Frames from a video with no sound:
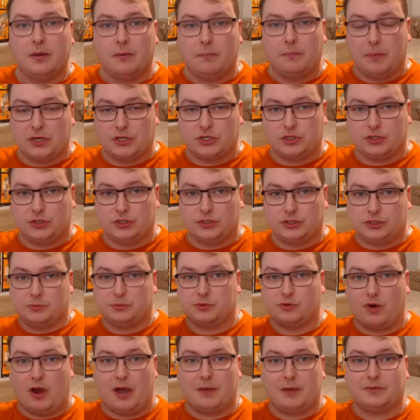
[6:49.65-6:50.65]
Make sure you
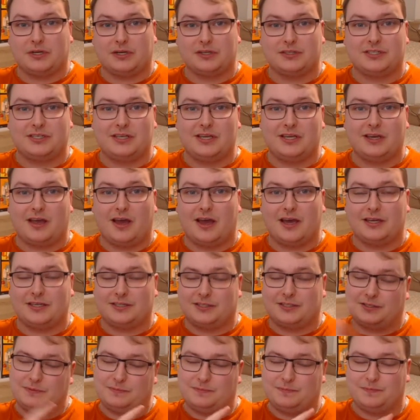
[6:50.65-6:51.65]
subscribe, and I'll see you
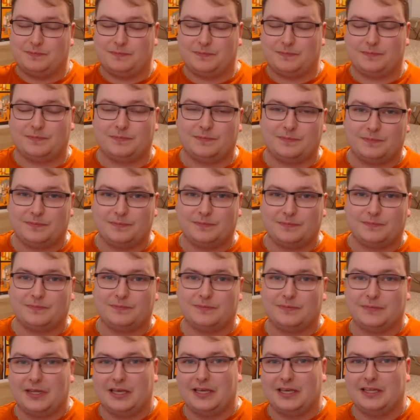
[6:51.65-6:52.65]
guys
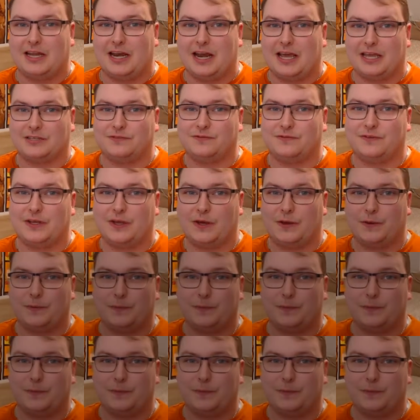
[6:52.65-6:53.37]
in the next video.